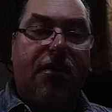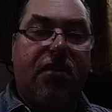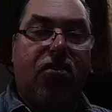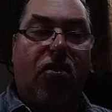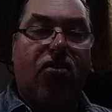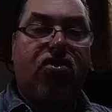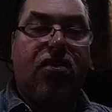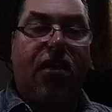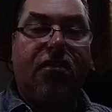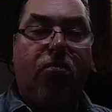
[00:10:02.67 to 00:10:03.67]
This
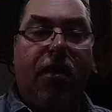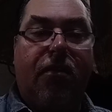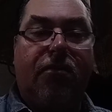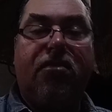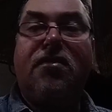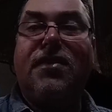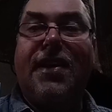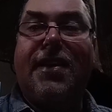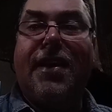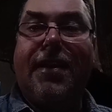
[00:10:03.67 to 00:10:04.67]
urges on the will to
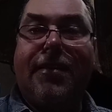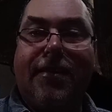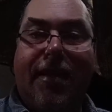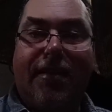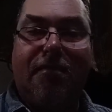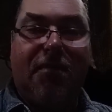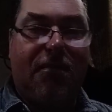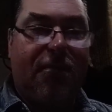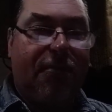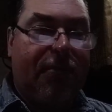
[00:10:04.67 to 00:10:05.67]
seek
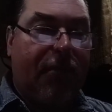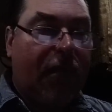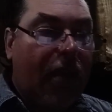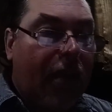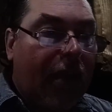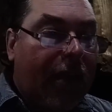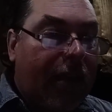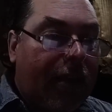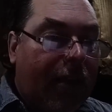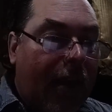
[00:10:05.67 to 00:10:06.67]
enlightenment.
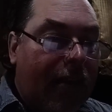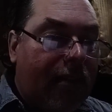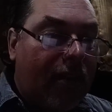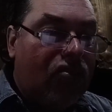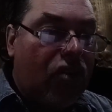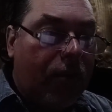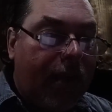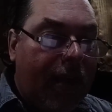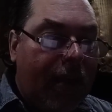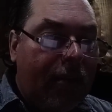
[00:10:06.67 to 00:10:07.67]
Kazan
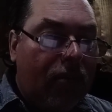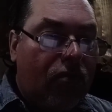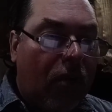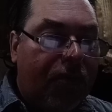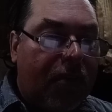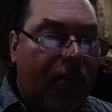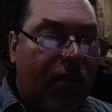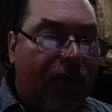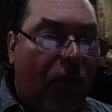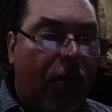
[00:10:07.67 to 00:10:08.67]
Joaquin,
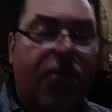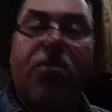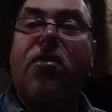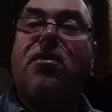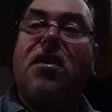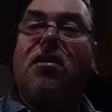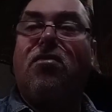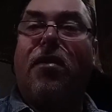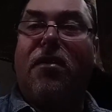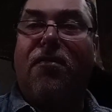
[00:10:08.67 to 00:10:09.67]
1264,
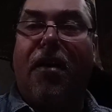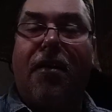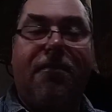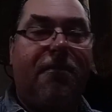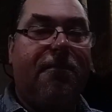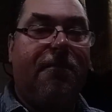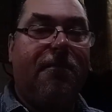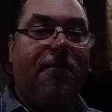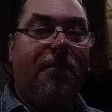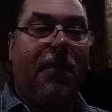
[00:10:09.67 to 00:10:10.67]
1325.
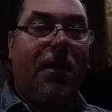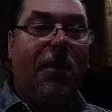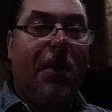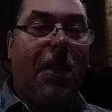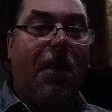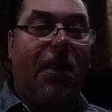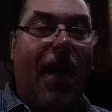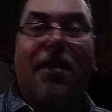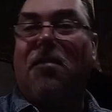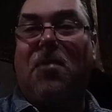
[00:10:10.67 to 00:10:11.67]

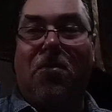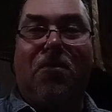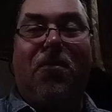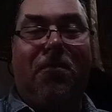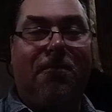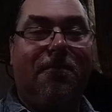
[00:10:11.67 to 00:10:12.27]
That is beautiful.